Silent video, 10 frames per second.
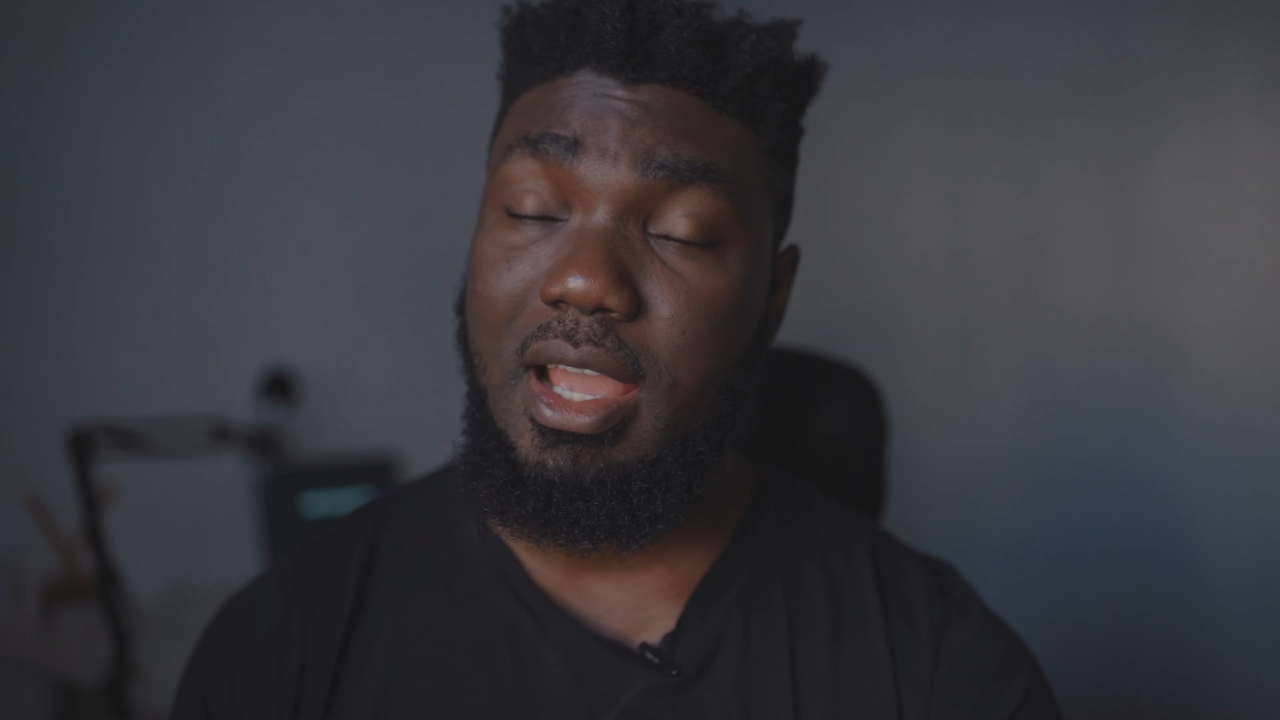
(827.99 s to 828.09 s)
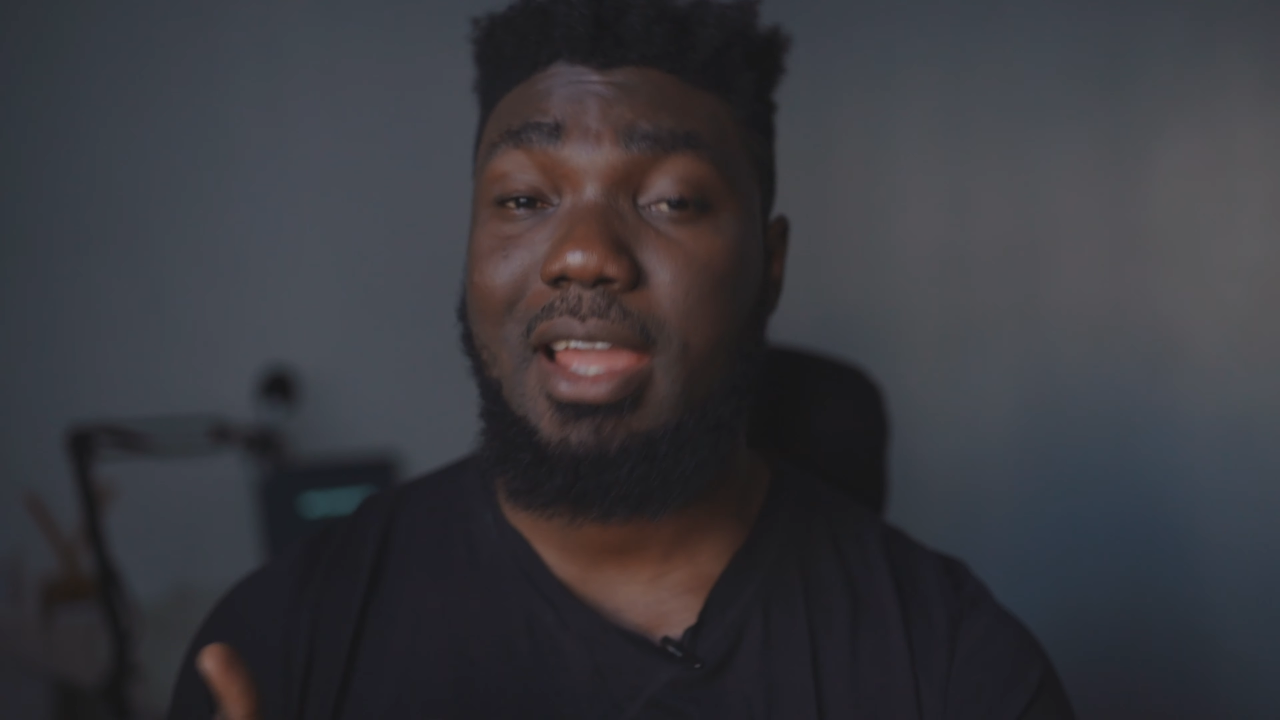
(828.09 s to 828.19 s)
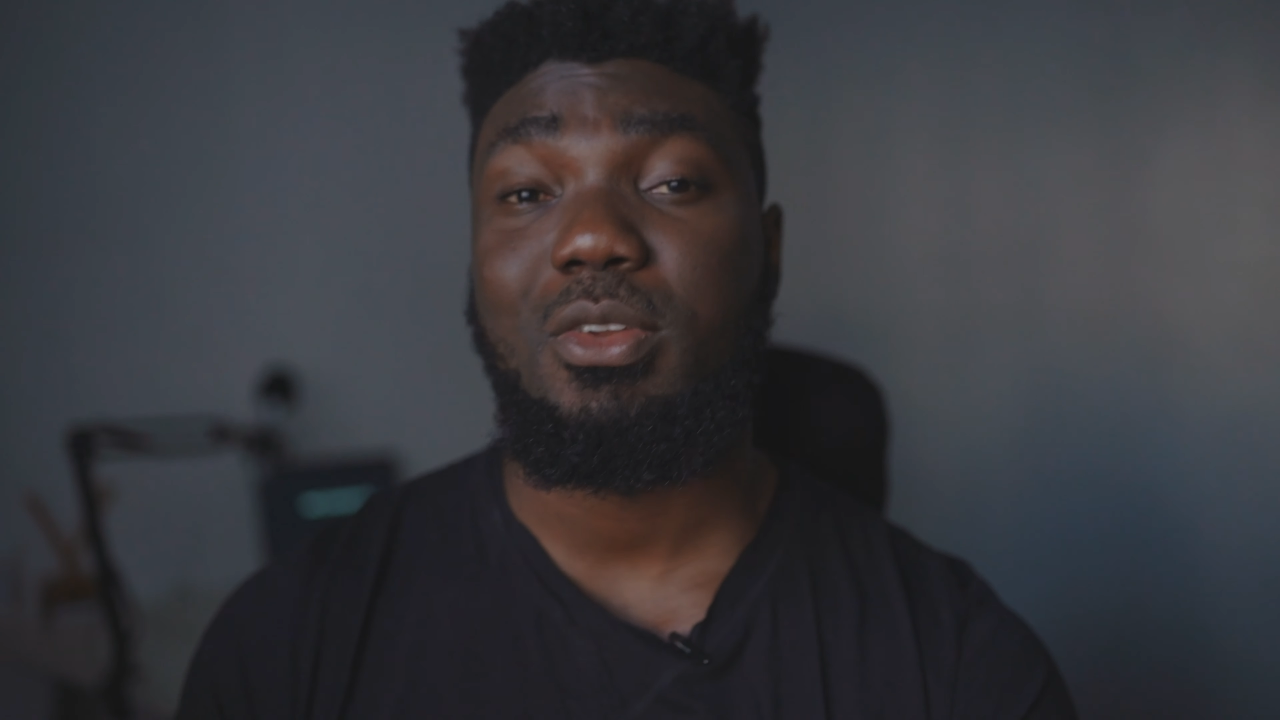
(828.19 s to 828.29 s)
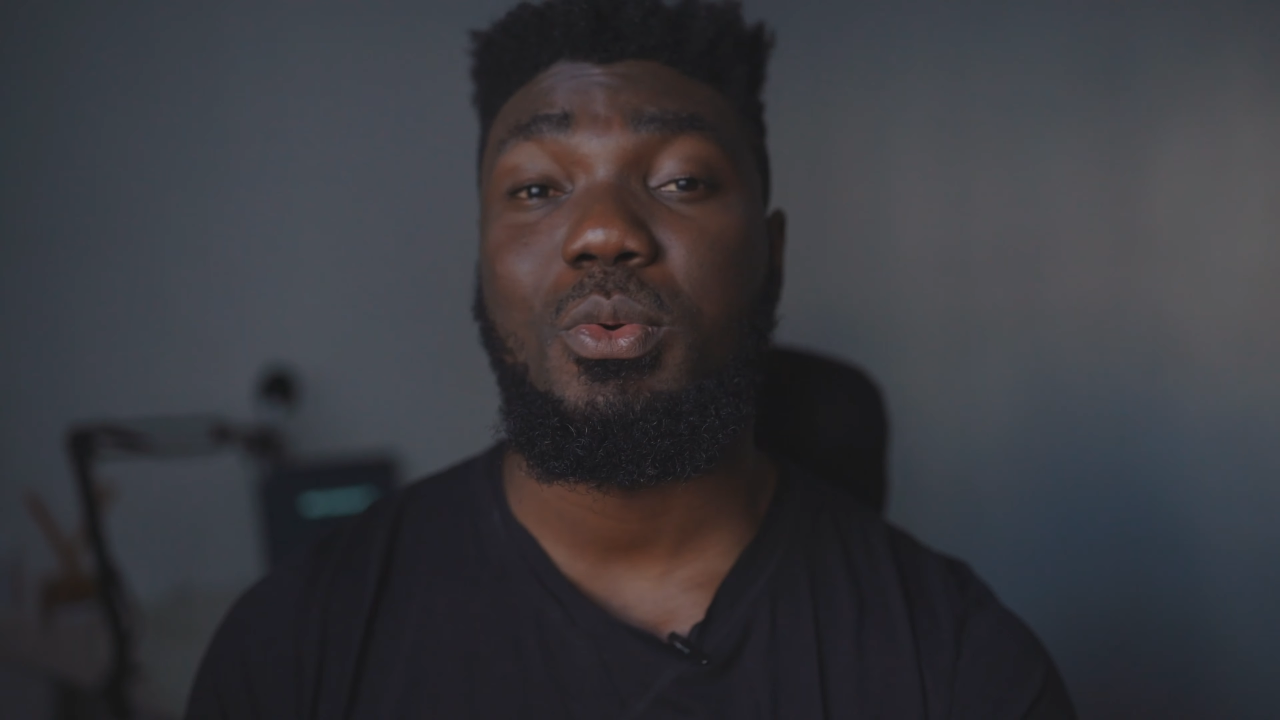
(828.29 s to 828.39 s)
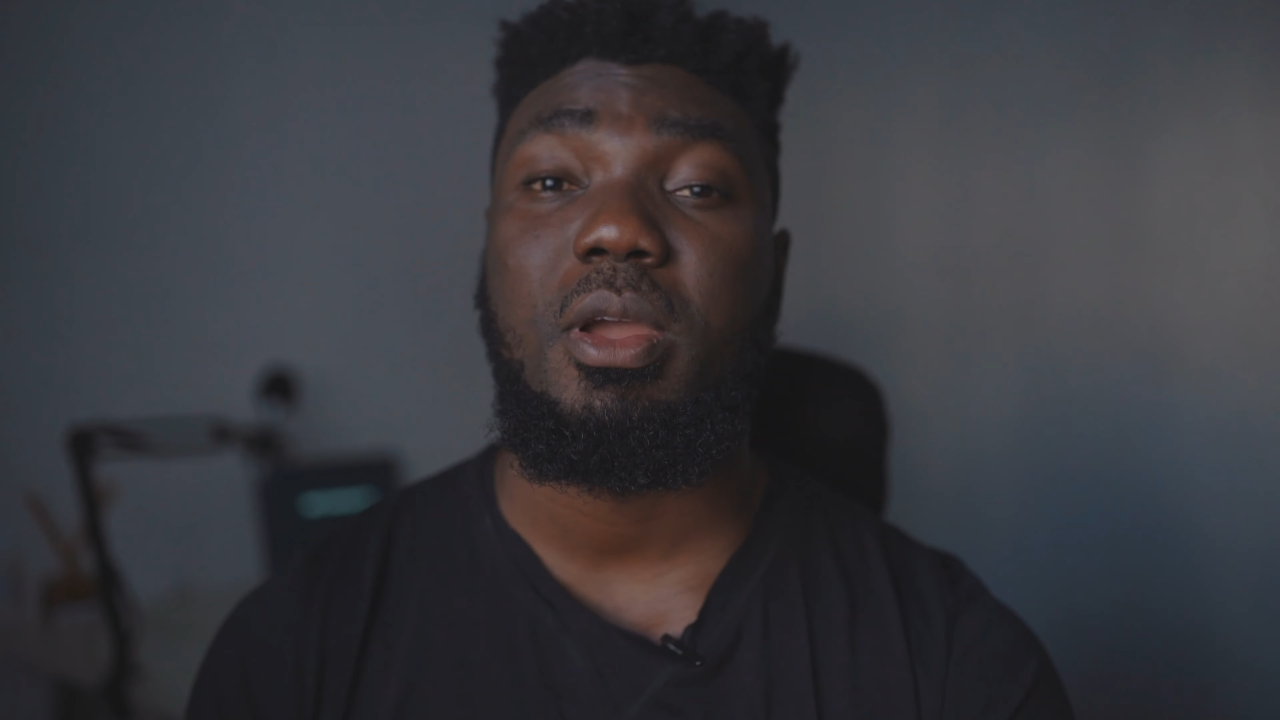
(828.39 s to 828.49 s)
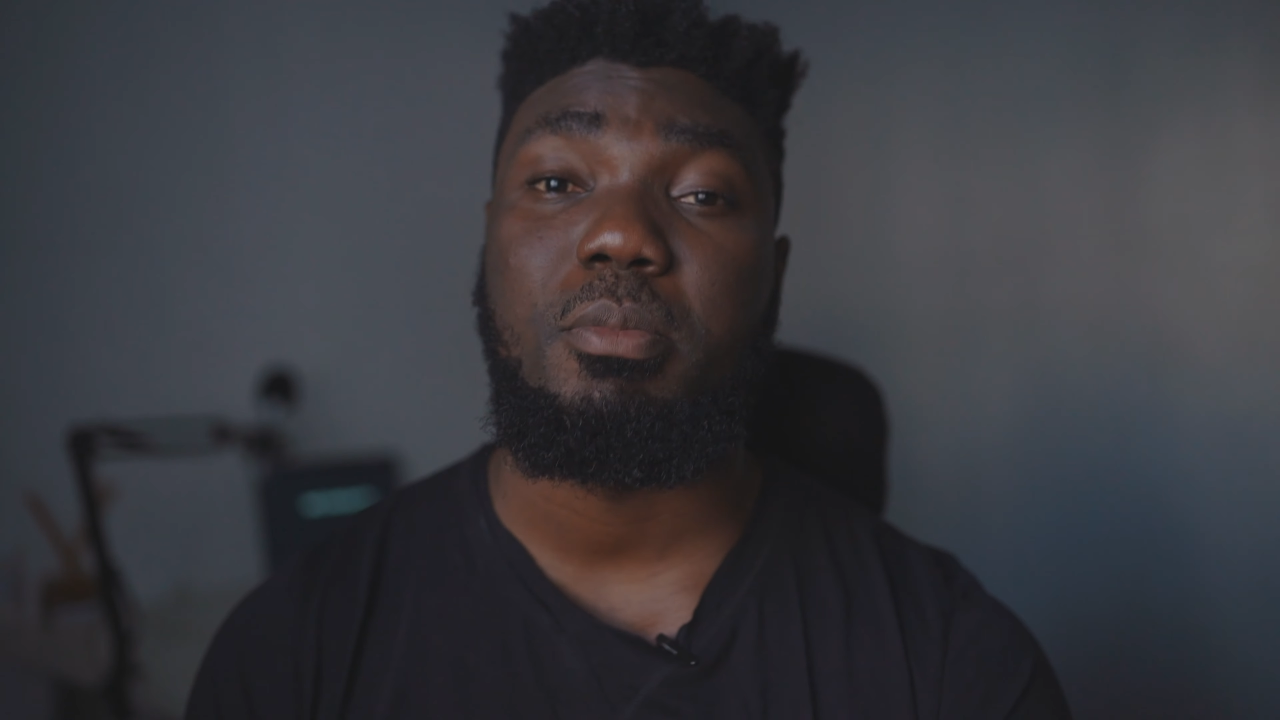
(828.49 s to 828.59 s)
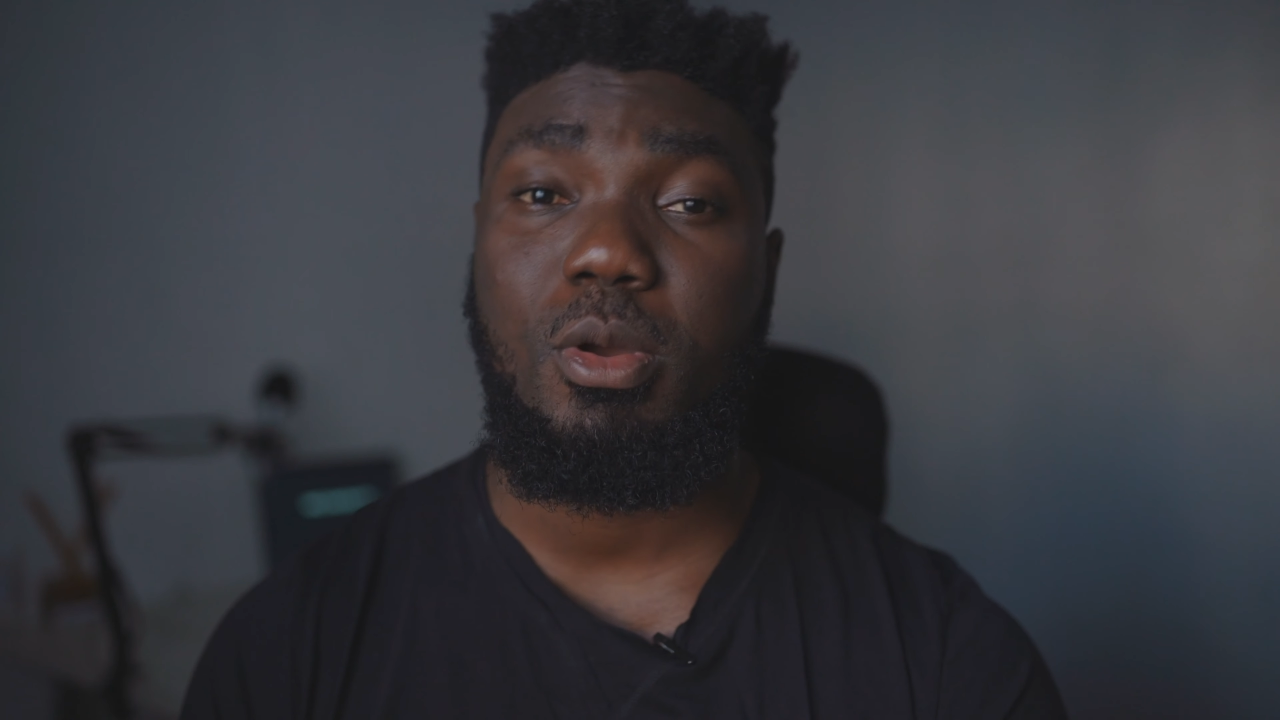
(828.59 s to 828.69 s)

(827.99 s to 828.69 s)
I know where I'm